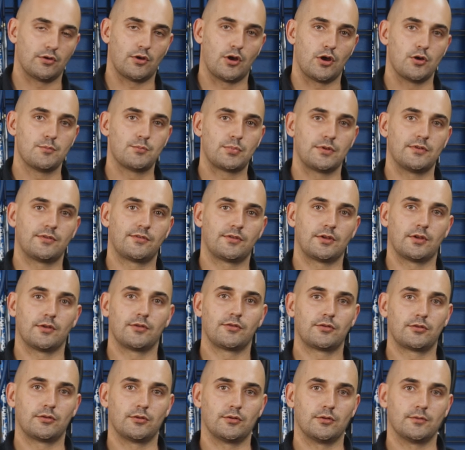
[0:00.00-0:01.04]
your open cell
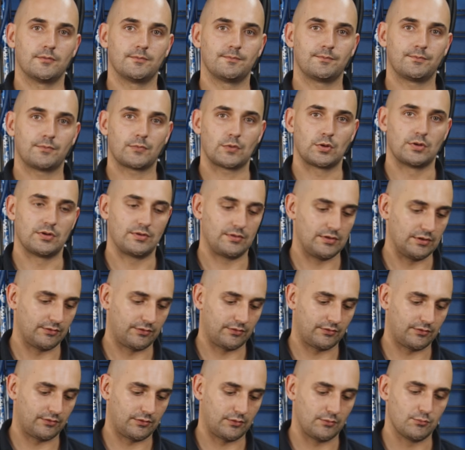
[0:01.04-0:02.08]
suit, this
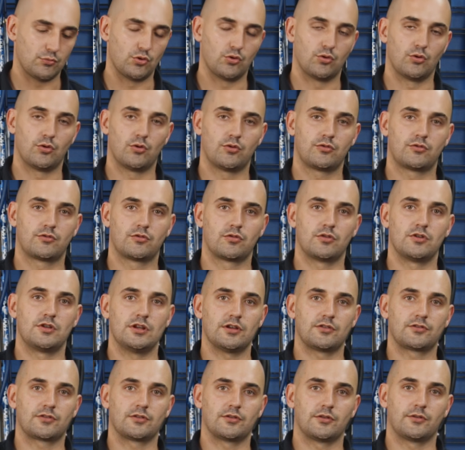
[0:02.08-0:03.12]
is the more
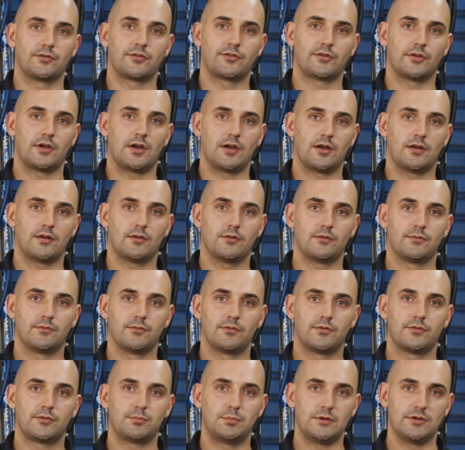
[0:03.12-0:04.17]
traditional style
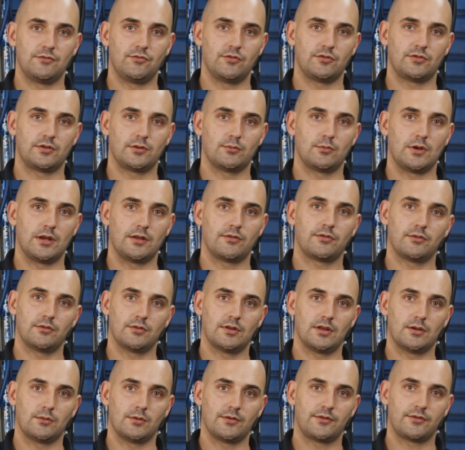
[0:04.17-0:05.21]
spearfishing
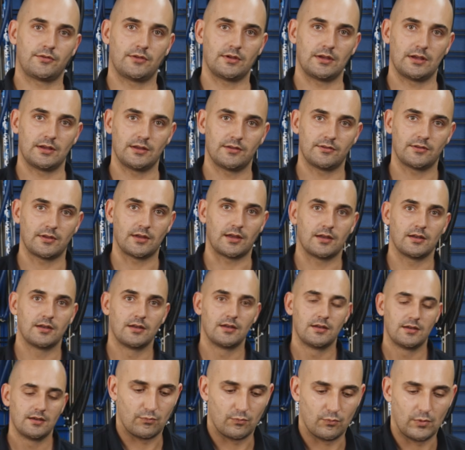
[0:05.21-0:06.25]
wetsuit that we see, is that
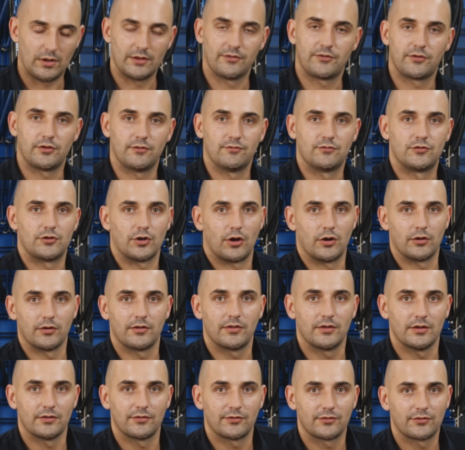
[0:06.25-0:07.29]
once you've
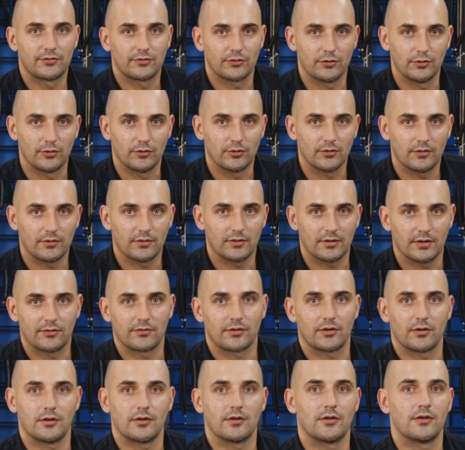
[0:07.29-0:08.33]
donned this suit,
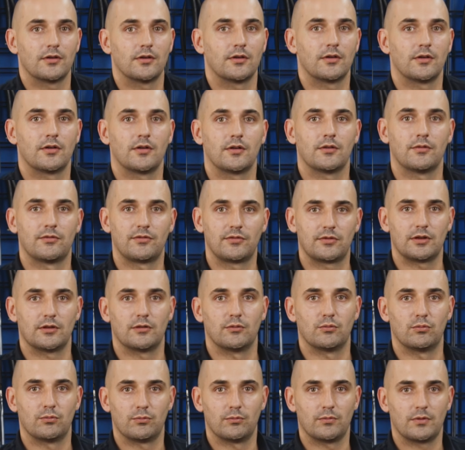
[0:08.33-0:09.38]
it's going to
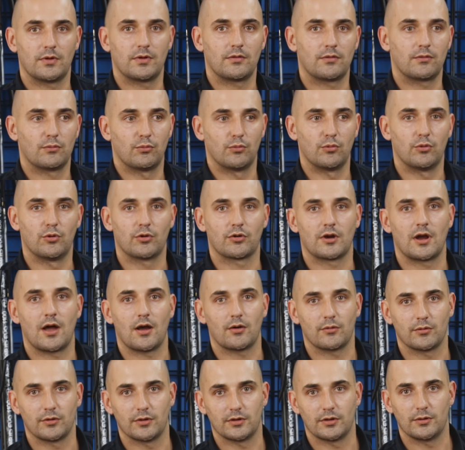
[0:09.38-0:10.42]
seal the water
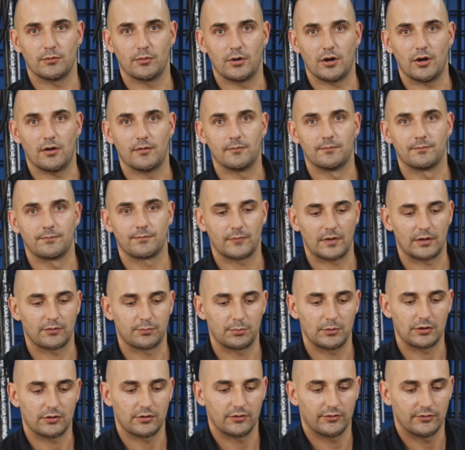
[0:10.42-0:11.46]
out really well. That's
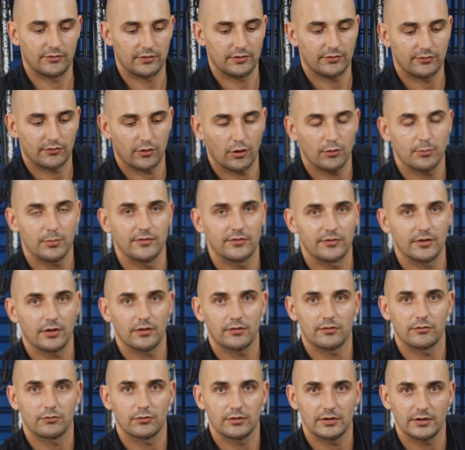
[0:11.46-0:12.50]
because this open
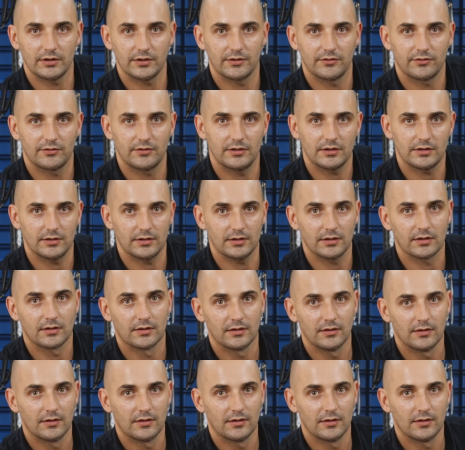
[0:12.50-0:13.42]
cell is really sticky.